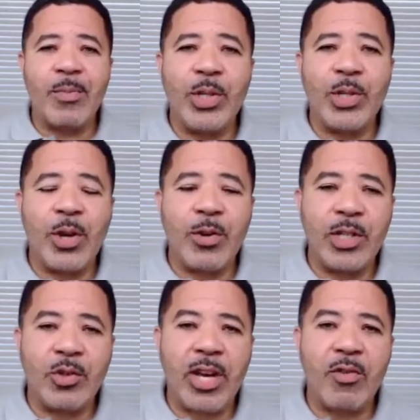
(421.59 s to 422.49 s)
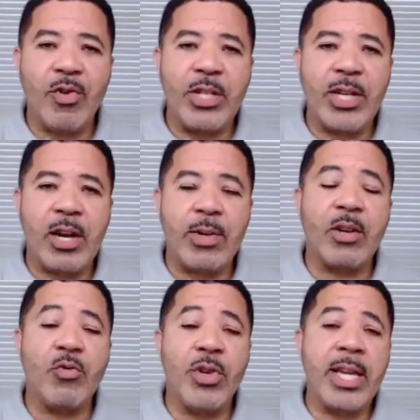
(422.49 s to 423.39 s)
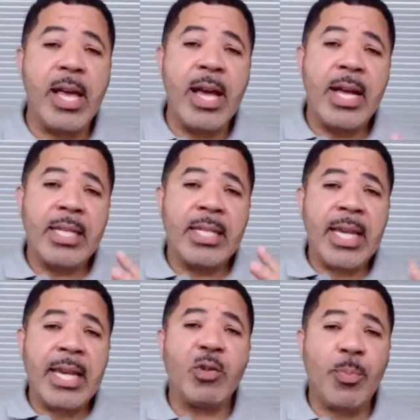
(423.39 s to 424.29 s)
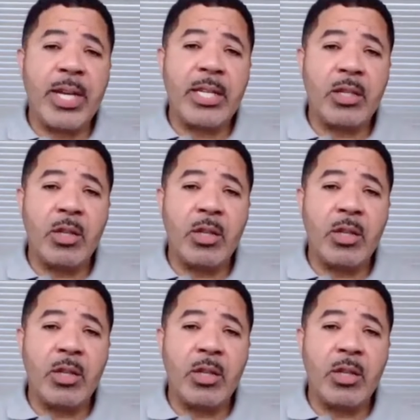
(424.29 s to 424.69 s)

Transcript: certainly try to reach out and create a safe space,